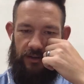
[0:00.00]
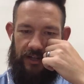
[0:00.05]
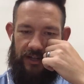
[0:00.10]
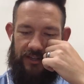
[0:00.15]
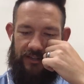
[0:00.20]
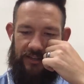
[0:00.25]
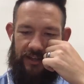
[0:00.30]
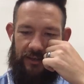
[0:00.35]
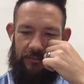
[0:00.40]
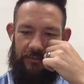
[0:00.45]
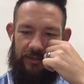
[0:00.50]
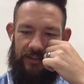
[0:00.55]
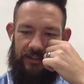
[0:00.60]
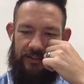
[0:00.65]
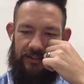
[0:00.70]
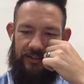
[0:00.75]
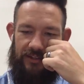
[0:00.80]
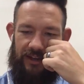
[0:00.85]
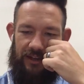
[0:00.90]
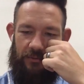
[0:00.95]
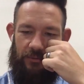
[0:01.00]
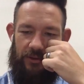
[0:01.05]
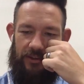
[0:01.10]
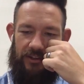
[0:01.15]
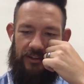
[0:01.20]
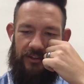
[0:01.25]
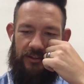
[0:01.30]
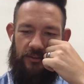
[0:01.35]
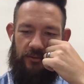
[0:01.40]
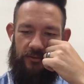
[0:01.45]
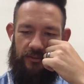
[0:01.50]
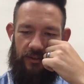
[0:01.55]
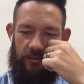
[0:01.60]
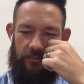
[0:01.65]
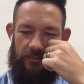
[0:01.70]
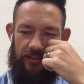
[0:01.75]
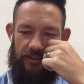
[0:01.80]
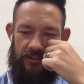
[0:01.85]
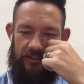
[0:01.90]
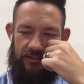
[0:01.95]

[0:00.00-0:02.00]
I mean, I want you to do something.